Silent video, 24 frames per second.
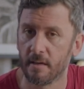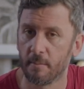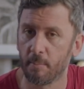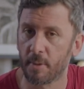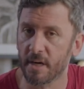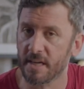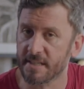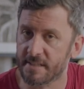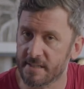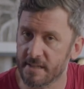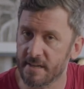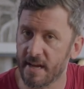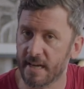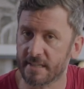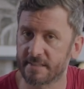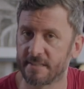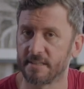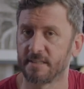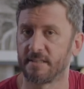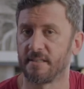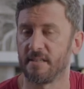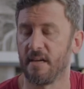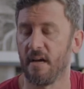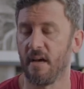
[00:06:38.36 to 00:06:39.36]
But it's an
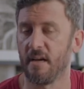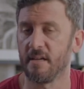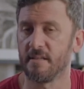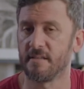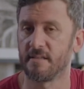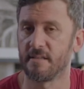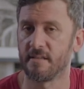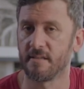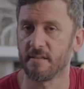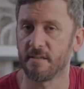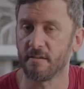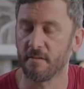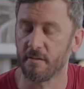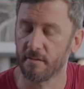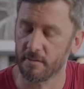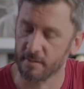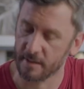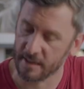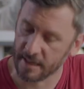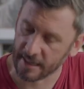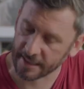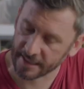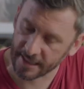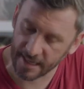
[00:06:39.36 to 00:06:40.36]
exercise.
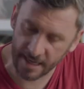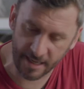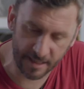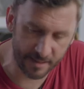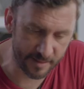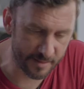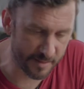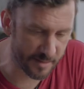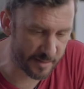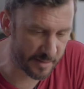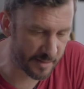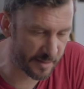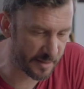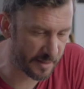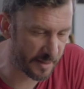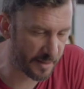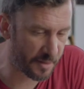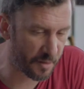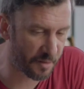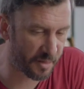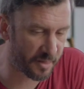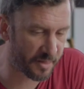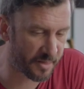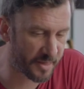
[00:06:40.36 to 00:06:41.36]

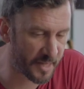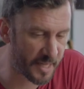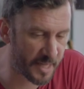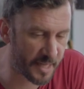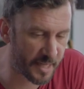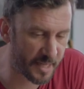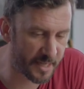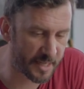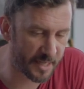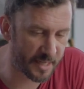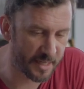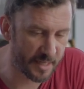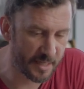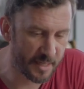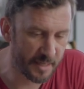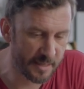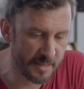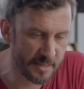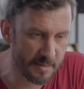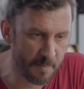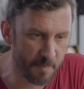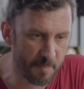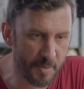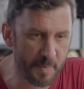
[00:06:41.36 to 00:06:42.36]
You think
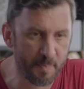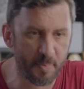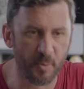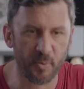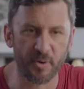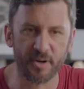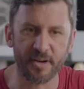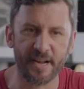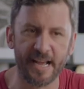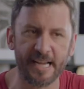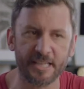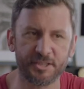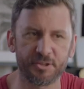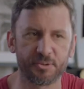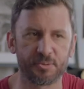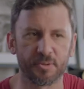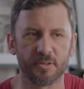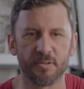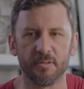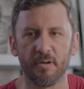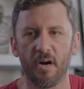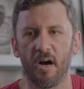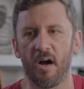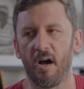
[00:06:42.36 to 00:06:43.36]
people are
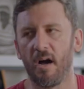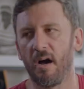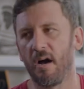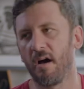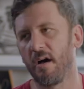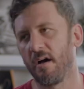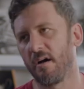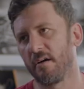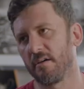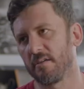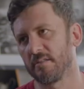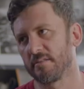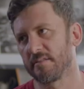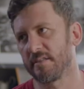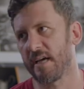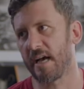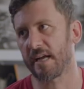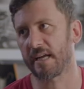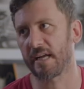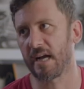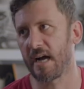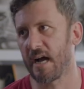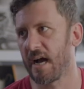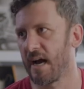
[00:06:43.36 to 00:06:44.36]
natural. Oh,
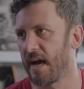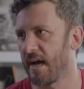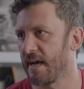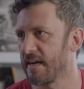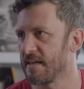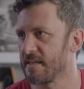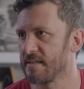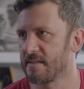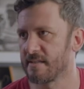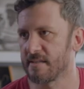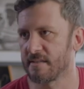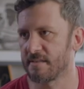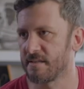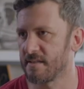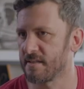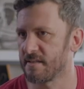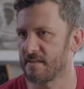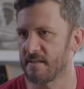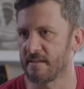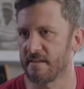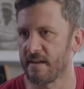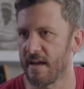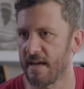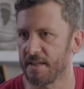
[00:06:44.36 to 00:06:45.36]
that guy is
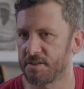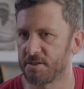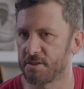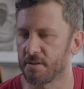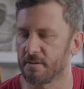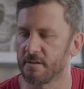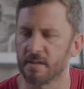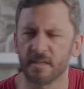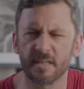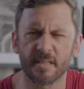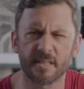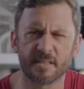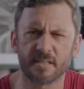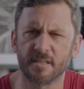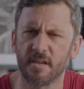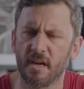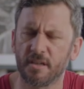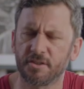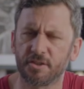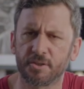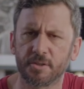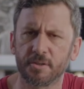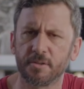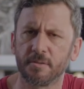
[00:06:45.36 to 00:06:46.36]
just a natural. And it's
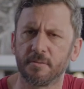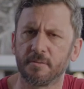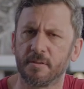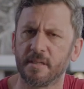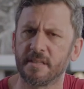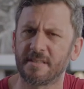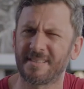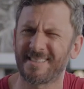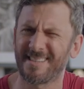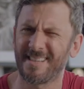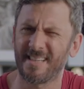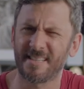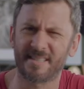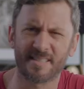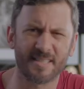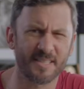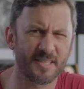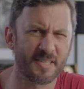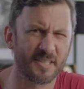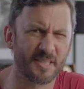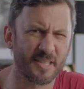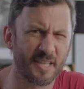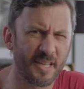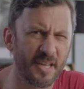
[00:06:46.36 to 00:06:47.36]
not true. It's
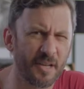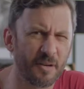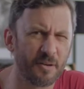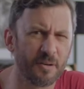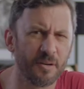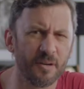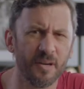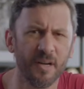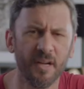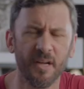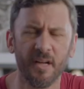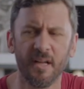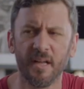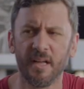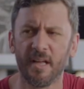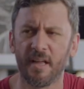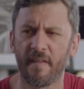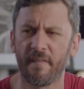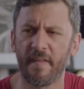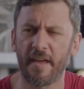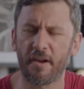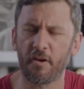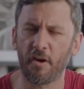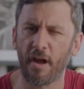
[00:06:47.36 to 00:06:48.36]
a skill
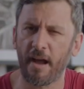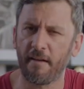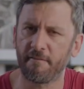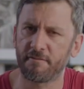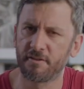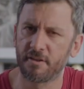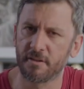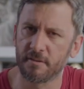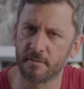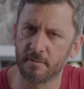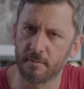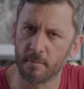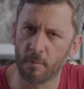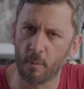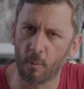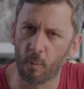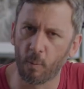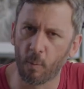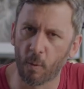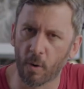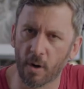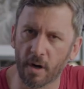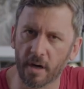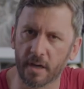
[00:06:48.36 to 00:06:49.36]
that you have to
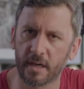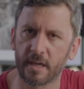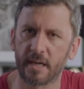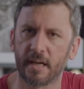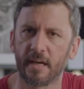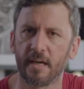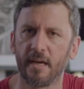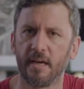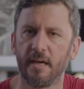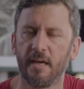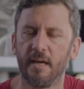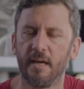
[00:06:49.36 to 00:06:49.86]
work,